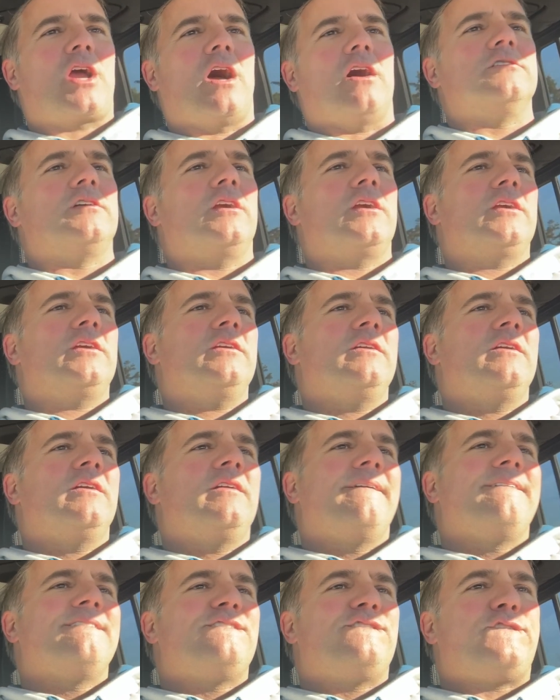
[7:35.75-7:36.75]
color,
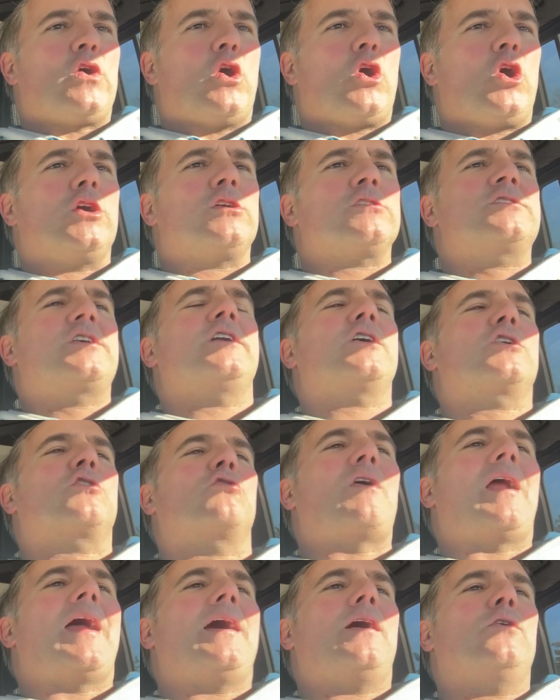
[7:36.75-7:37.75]
fall to the
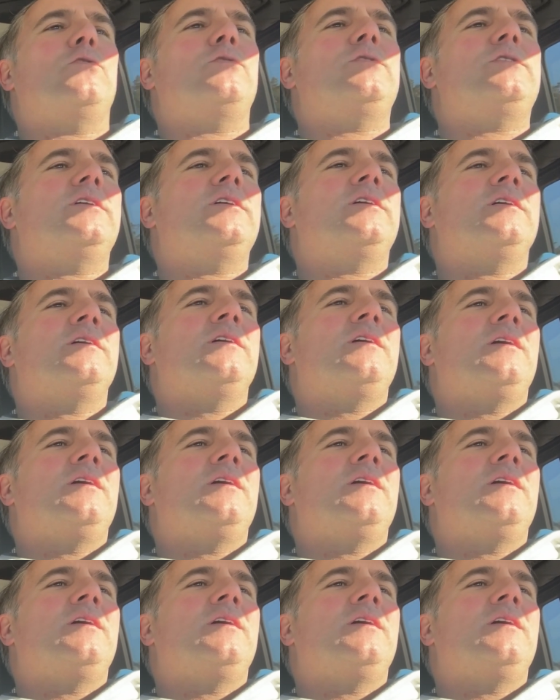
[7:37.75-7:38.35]
ground,